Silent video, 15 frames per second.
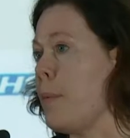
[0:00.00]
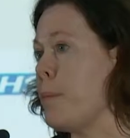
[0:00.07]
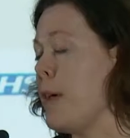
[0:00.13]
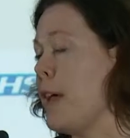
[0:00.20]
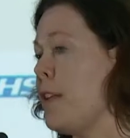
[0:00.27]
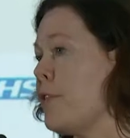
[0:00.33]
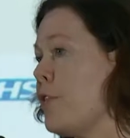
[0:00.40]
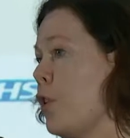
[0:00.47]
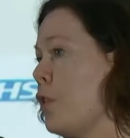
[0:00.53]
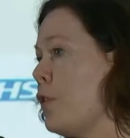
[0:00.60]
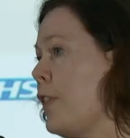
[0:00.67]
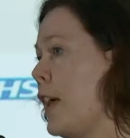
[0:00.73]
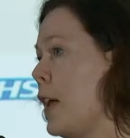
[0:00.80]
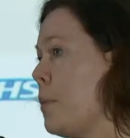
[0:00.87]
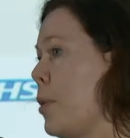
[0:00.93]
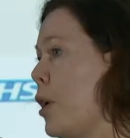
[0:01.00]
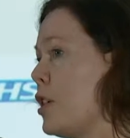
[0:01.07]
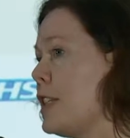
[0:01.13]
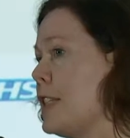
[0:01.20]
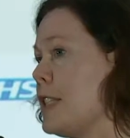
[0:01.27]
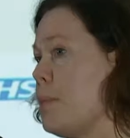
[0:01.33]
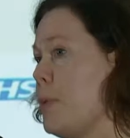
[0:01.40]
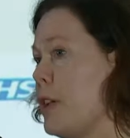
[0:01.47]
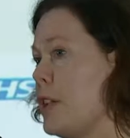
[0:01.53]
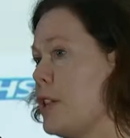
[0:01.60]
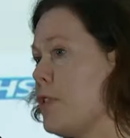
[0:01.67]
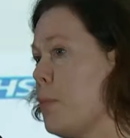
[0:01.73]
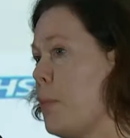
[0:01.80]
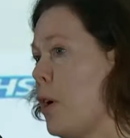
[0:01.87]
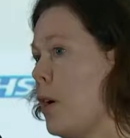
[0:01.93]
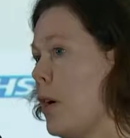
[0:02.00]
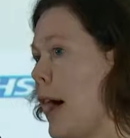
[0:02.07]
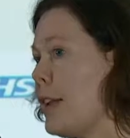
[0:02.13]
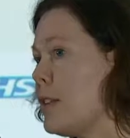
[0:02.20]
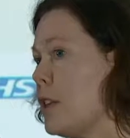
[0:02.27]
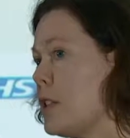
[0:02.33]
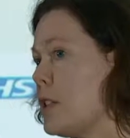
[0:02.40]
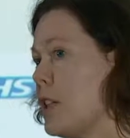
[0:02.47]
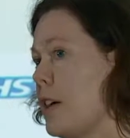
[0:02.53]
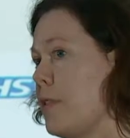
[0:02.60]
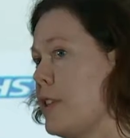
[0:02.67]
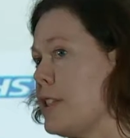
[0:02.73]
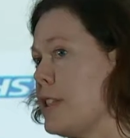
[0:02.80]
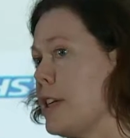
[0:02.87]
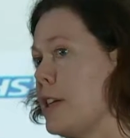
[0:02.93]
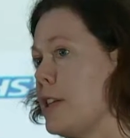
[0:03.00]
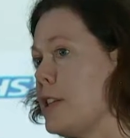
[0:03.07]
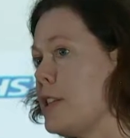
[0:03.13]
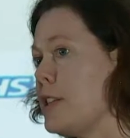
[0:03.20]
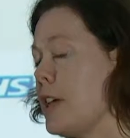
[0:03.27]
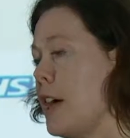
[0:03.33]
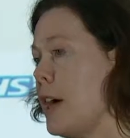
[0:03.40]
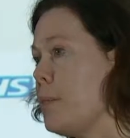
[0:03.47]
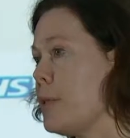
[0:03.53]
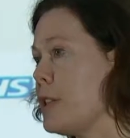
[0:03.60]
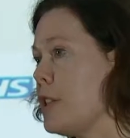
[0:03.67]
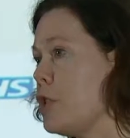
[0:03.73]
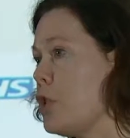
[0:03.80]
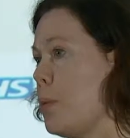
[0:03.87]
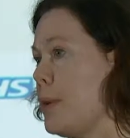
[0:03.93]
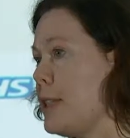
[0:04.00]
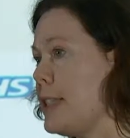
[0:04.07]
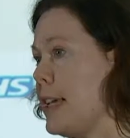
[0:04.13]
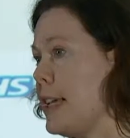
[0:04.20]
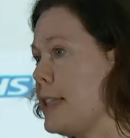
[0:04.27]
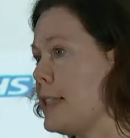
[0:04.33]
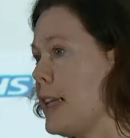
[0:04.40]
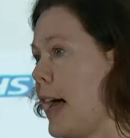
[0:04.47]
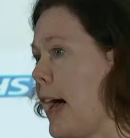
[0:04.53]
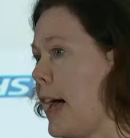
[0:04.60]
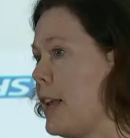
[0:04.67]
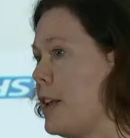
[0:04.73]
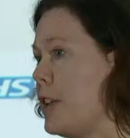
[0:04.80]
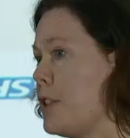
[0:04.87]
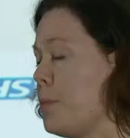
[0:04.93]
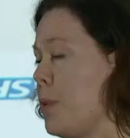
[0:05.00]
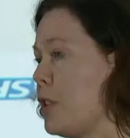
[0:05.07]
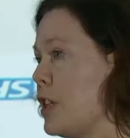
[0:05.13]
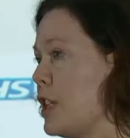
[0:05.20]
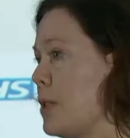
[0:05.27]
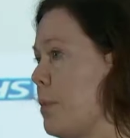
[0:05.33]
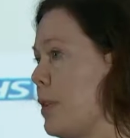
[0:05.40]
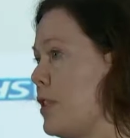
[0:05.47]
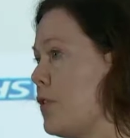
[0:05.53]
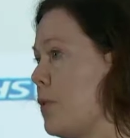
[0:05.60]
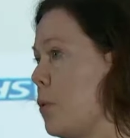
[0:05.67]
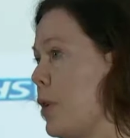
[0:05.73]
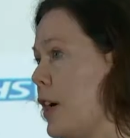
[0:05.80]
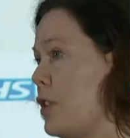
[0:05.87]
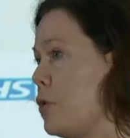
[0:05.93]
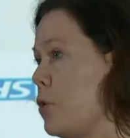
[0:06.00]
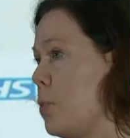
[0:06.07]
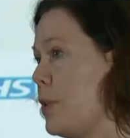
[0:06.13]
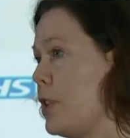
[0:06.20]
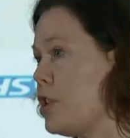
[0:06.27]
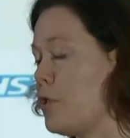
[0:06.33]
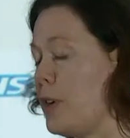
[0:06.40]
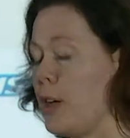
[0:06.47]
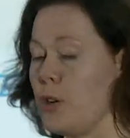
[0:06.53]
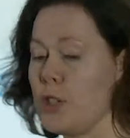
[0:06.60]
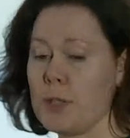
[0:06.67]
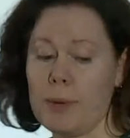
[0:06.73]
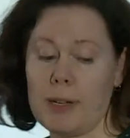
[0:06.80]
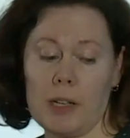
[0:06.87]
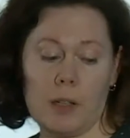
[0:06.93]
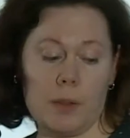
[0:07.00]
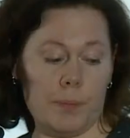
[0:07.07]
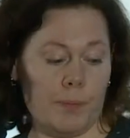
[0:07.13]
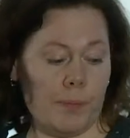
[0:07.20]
involving participants from our adult service at St Thomas's and participants from Great Ormond Street Hospital.